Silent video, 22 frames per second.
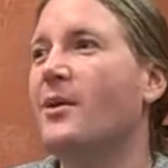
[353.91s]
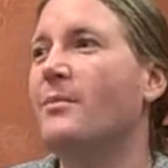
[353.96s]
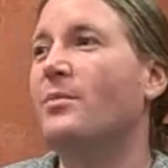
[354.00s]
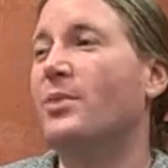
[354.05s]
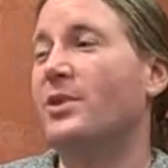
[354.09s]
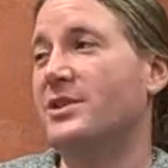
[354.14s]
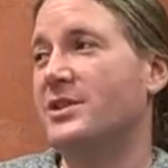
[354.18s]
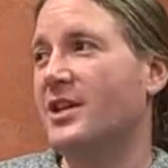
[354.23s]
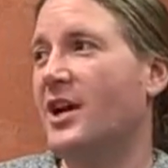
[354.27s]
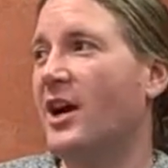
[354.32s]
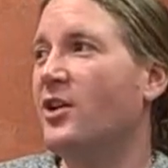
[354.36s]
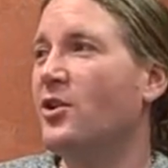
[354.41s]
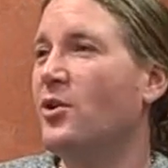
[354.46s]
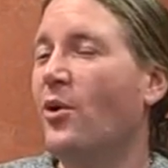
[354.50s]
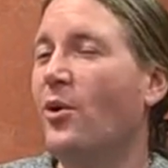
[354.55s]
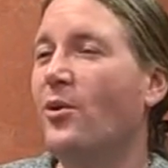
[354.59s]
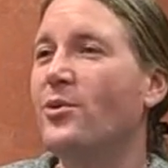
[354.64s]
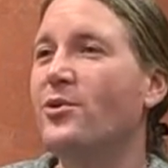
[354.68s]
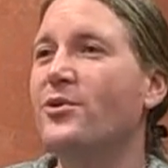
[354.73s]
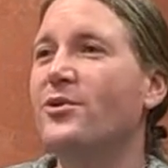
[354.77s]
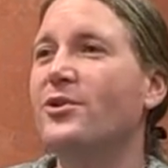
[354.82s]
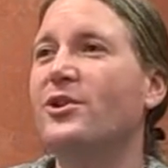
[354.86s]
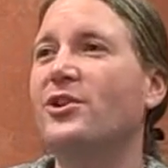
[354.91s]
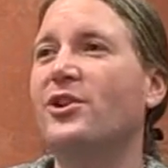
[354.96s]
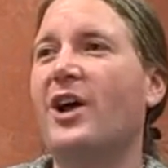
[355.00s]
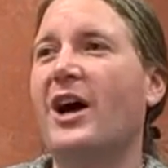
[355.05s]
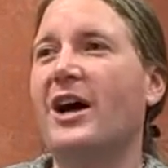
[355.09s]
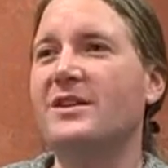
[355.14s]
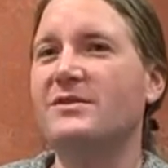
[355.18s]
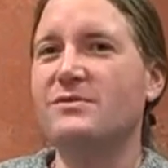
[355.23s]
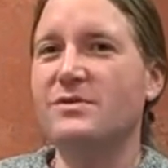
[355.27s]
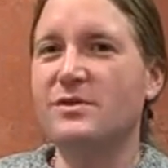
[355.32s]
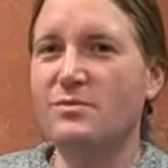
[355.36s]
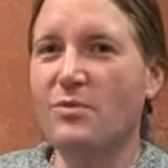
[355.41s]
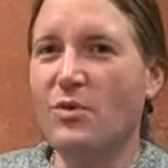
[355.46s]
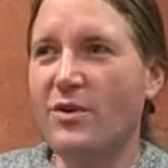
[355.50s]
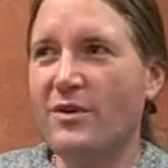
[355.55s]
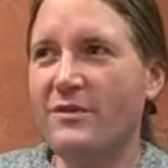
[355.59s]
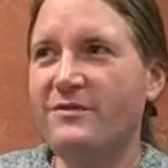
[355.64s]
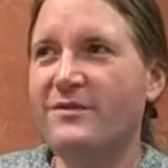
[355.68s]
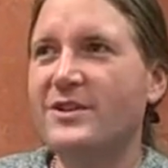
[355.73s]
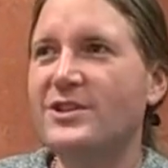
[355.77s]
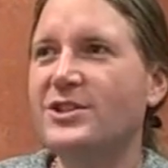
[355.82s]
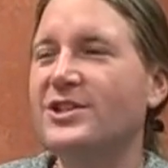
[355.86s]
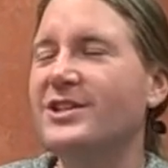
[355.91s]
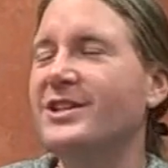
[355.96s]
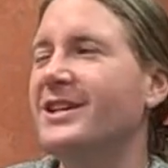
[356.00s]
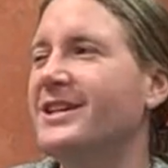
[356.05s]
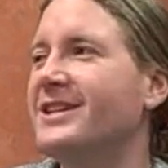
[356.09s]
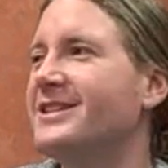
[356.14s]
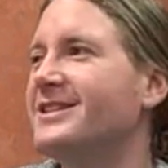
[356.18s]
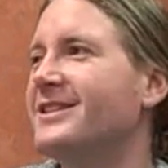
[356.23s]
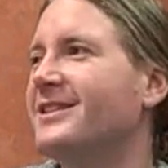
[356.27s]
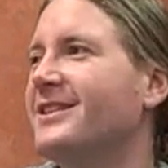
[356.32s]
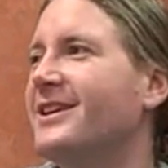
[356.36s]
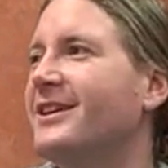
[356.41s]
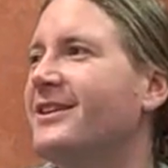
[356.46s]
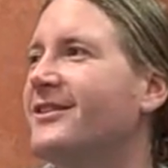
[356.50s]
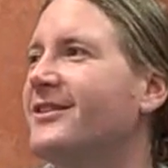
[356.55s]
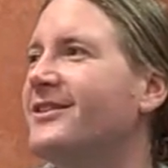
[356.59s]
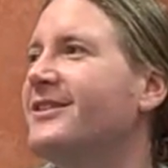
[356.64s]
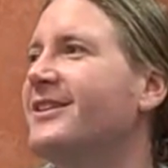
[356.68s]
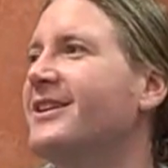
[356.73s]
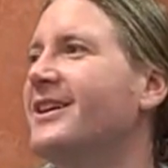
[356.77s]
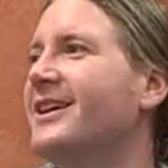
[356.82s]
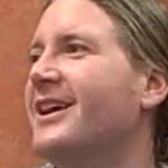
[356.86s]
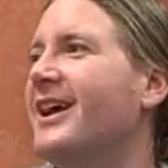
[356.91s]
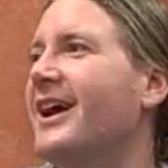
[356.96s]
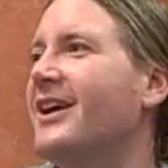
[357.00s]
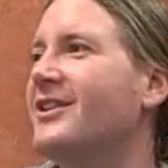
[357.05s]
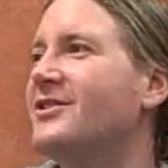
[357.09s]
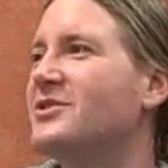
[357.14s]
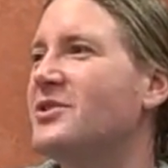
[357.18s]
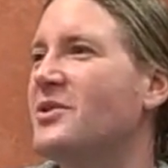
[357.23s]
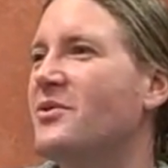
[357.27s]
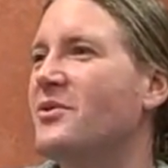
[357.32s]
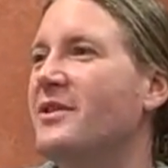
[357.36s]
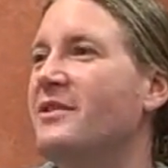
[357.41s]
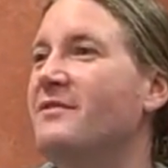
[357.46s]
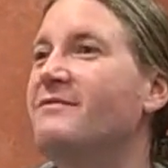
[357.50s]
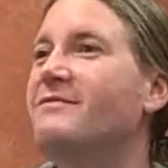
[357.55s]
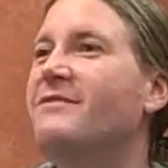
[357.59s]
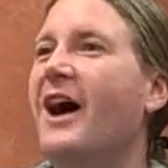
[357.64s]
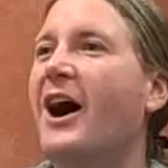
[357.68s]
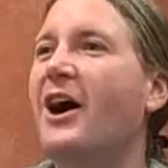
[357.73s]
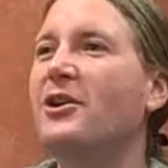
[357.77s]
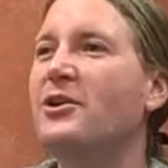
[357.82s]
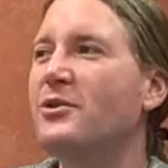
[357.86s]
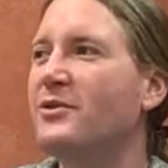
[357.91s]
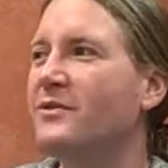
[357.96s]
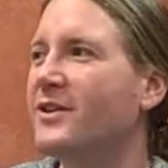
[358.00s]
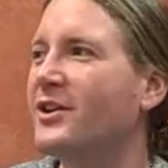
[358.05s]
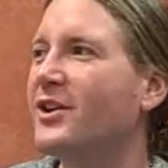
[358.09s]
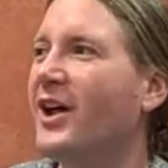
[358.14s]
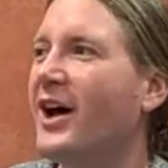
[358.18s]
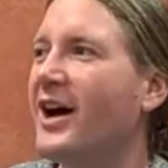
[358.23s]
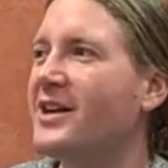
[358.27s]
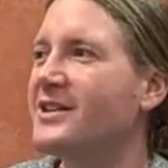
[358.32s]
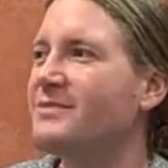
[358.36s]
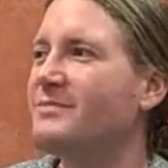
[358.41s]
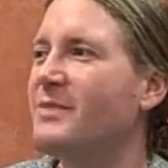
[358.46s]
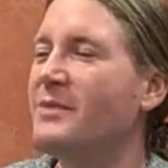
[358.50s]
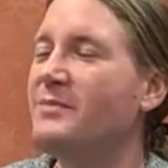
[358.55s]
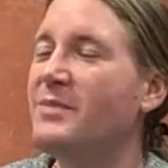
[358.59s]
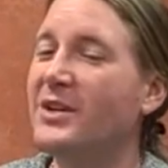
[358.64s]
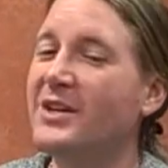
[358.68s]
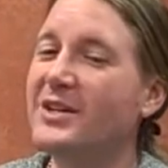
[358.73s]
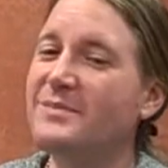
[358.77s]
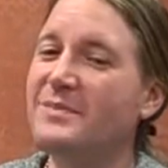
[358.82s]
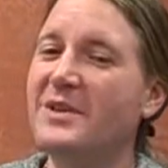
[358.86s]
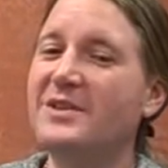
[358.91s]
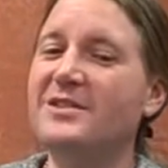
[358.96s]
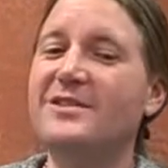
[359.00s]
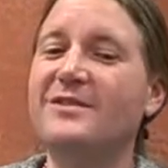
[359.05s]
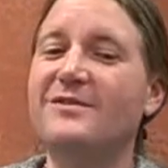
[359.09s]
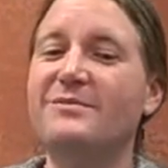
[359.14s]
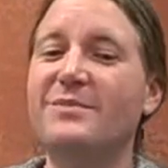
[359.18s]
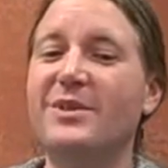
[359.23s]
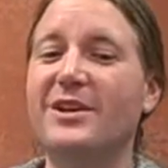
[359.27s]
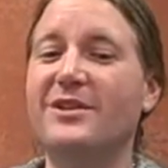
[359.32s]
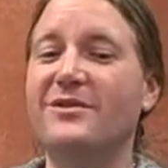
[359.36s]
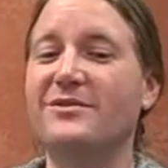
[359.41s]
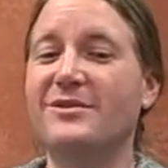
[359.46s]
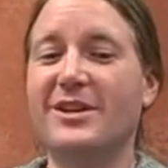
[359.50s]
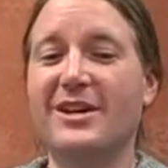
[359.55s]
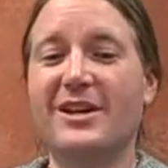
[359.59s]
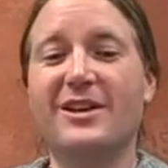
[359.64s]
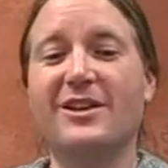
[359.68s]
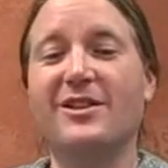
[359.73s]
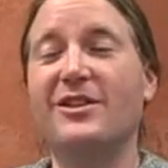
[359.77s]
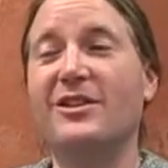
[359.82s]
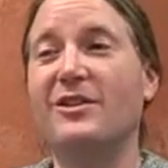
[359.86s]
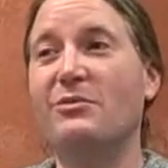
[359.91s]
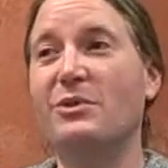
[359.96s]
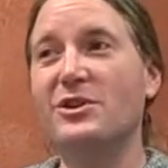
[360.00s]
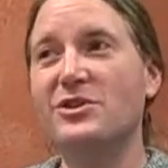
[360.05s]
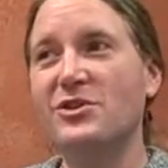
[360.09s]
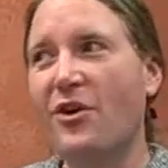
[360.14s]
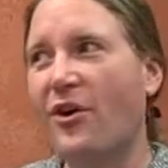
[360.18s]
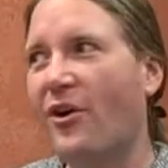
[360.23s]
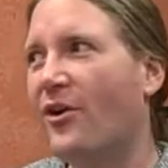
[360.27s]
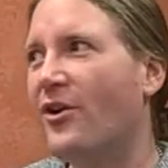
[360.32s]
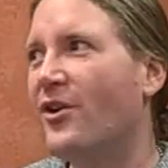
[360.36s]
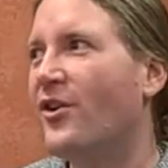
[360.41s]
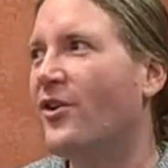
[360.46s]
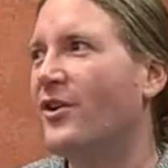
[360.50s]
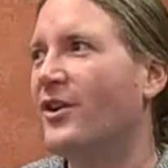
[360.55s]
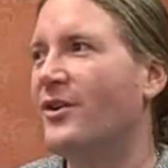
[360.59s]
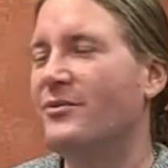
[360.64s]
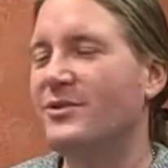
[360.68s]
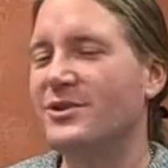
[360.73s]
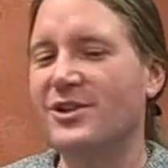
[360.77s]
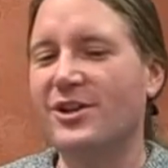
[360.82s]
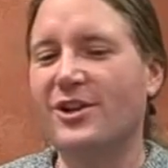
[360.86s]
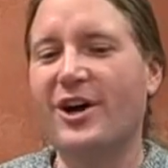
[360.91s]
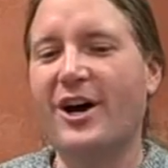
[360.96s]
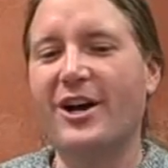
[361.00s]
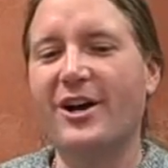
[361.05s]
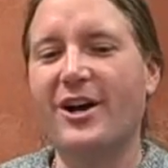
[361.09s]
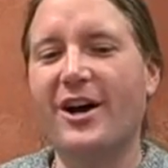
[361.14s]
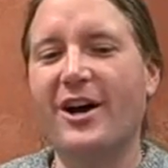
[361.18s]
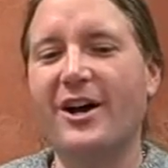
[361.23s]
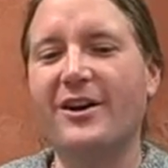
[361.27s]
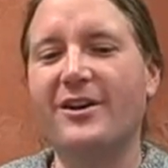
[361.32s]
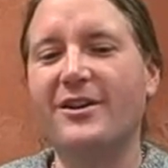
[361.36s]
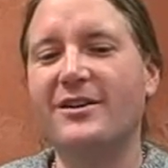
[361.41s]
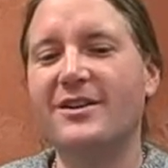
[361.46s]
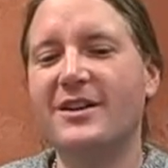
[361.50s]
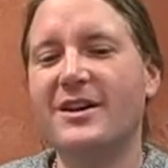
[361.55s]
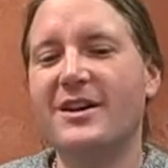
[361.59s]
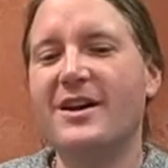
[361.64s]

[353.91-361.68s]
But as it got colder, glass was more efficient insulator, and so the value of the glass might be expensive, but the return on it was a lot higher.